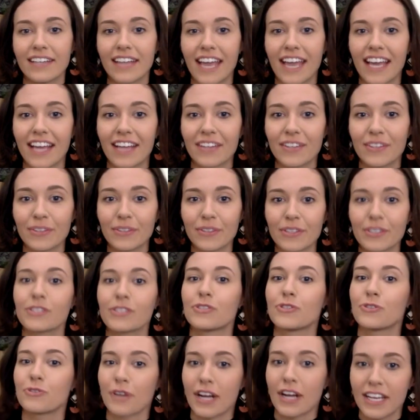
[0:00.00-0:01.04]
handle the
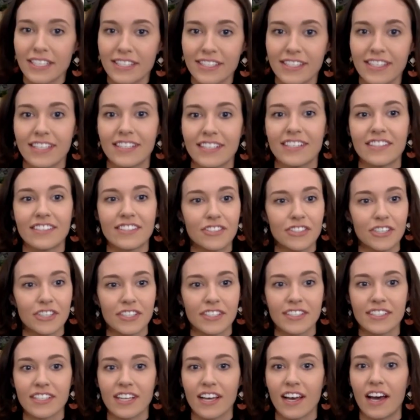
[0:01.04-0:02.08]
stress and
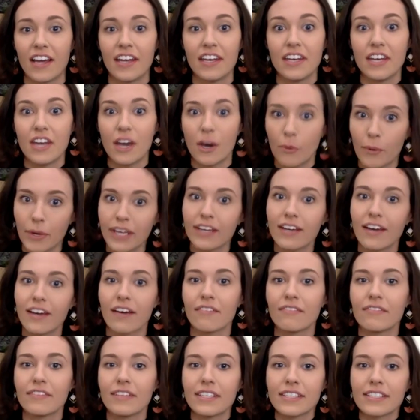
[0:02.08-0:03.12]
just unknowing of
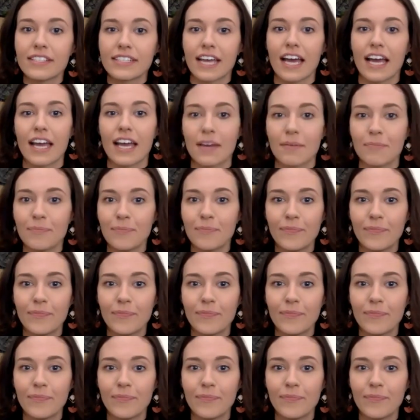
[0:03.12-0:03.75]
this time.